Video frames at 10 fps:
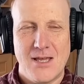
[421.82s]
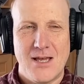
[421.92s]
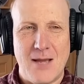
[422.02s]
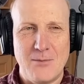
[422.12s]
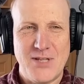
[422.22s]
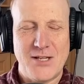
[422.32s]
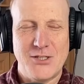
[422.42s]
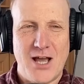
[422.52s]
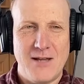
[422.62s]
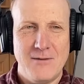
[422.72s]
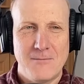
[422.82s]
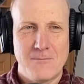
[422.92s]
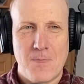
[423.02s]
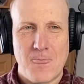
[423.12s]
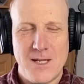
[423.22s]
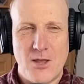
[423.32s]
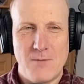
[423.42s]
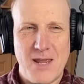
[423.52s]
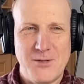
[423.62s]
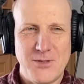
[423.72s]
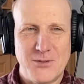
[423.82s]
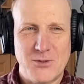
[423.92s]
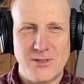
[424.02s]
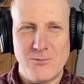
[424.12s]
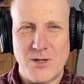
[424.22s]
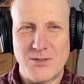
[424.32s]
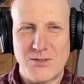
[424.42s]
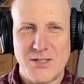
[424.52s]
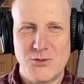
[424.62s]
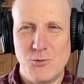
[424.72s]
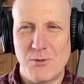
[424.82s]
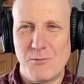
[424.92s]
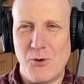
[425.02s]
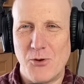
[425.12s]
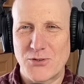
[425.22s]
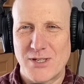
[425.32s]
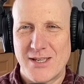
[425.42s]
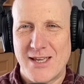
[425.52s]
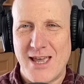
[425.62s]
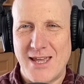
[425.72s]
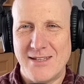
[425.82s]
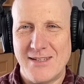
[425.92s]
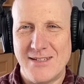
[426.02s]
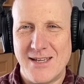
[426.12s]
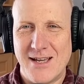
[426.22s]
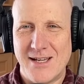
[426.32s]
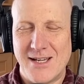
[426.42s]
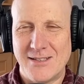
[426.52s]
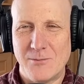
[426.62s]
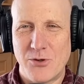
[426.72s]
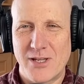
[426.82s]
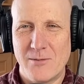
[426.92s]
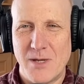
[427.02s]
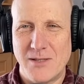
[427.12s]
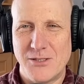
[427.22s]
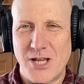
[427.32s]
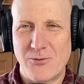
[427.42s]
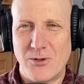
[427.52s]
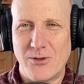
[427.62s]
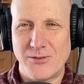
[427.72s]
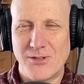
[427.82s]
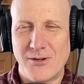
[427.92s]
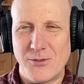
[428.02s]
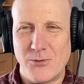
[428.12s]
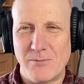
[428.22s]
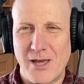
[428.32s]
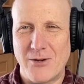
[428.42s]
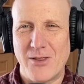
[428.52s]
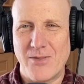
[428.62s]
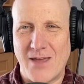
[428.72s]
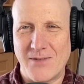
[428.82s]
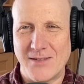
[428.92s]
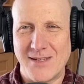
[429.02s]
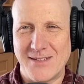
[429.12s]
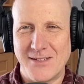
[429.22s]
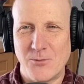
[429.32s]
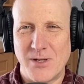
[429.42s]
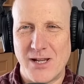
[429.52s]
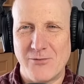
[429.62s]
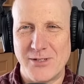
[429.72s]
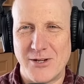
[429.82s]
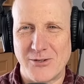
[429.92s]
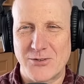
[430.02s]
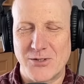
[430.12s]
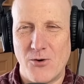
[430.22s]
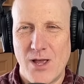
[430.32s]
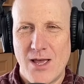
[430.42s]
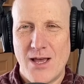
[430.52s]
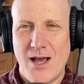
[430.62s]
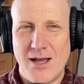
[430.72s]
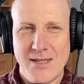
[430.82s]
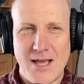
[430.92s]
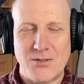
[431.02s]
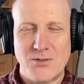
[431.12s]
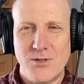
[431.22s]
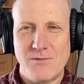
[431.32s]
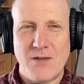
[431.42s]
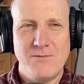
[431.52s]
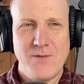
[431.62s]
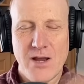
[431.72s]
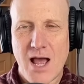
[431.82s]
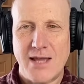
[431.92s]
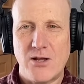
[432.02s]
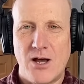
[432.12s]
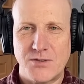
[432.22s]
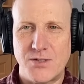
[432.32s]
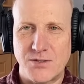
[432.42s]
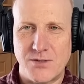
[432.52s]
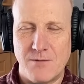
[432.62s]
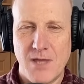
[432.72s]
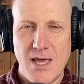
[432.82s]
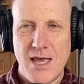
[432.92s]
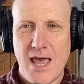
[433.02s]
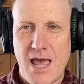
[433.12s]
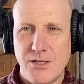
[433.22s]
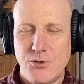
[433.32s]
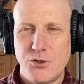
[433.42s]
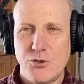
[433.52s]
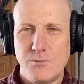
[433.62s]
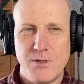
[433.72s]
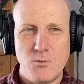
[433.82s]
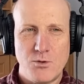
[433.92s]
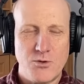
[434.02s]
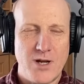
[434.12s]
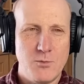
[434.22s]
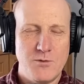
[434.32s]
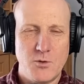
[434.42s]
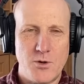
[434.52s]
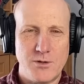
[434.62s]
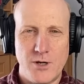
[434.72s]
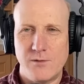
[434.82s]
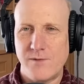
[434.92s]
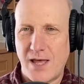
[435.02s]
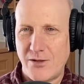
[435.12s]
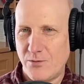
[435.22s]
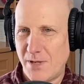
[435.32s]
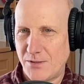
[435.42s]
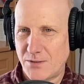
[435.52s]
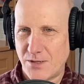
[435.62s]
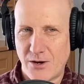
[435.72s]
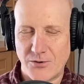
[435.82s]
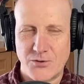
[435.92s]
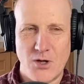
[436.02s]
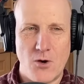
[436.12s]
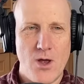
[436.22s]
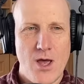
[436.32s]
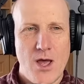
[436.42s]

I'm saying, John, you know, the Patriots only won six Super Bowls, and the uh, and the Brigham and the General are are doing better than that. They they tend to win every year. So uh, yeah, so they've got very high cost system, and you should be. We're trying to move toward you know value based care. So